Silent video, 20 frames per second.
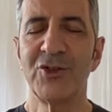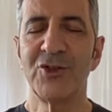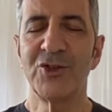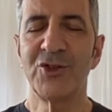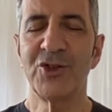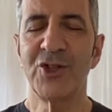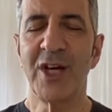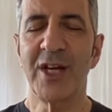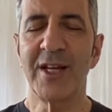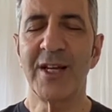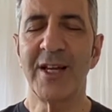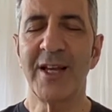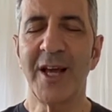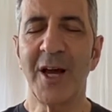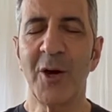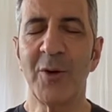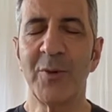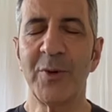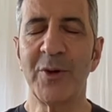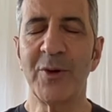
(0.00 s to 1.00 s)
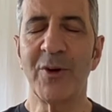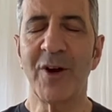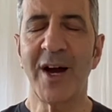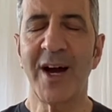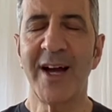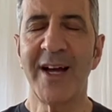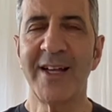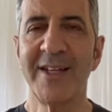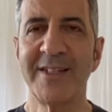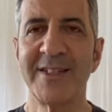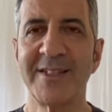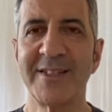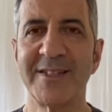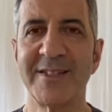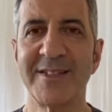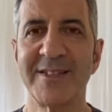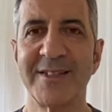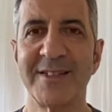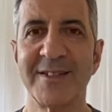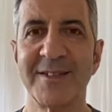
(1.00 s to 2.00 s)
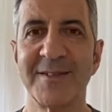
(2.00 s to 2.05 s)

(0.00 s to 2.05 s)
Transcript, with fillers: Gently open your eyes,